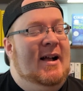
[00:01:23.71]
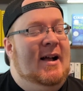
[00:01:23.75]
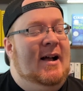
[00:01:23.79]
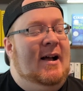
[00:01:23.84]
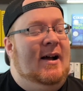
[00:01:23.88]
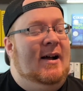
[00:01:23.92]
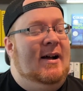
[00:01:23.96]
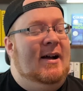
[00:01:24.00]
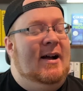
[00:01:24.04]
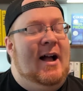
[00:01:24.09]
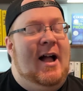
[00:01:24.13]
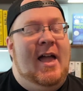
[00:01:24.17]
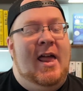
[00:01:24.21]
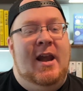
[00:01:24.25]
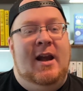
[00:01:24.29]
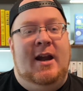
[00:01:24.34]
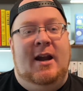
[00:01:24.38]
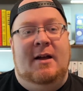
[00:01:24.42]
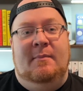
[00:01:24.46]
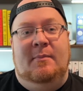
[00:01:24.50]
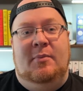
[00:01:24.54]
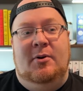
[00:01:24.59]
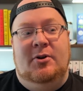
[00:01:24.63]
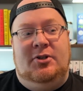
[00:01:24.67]
I ended
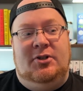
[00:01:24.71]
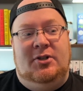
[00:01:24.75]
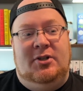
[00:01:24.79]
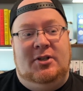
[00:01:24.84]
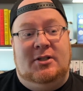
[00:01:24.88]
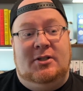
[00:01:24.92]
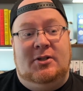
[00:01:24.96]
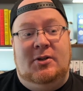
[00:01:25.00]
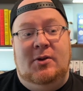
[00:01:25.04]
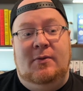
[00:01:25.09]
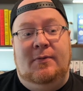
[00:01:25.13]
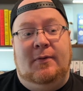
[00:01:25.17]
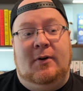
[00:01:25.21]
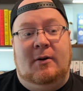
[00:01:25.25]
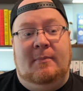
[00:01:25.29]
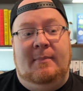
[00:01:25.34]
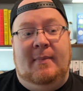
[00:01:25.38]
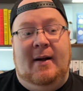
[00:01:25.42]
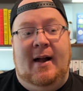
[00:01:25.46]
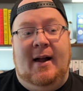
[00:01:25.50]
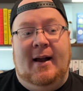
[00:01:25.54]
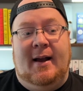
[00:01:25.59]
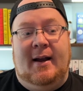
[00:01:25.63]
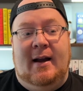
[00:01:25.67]
up pushing this too far
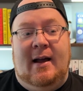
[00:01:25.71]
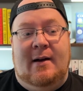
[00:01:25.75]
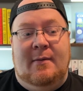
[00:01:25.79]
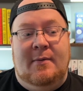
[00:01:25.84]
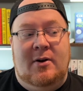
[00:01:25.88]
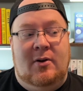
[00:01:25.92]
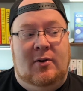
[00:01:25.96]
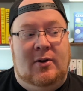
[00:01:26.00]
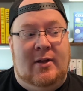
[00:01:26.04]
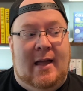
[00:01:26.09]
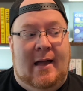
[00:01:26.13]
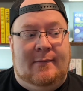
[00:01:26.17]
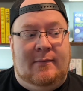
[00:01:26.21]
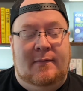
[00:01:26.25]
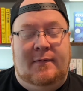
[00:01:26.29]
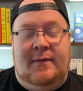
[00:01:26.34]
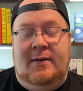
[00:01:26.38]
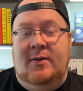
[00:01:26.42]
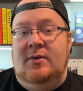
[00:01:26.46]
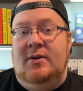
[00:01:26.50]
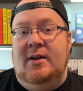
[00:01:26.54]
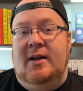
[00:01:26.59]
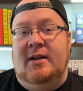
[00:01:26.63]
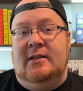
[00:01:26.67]
back, and I would only have a
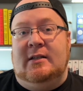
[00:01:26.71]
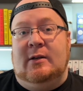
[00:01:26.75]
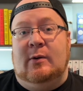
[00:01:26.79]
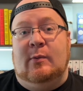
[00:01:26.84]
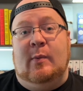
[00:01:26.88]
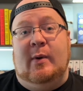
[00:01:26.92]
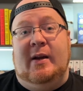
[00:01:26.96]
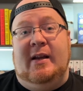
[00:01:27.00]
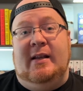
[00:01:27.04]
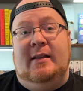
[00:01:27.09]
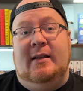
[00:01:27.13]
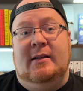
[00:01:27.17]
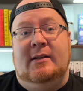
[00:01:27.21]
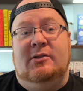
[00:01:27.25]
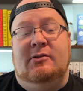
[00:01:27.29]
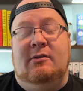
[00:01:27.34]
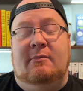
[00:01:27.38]
few days to read this,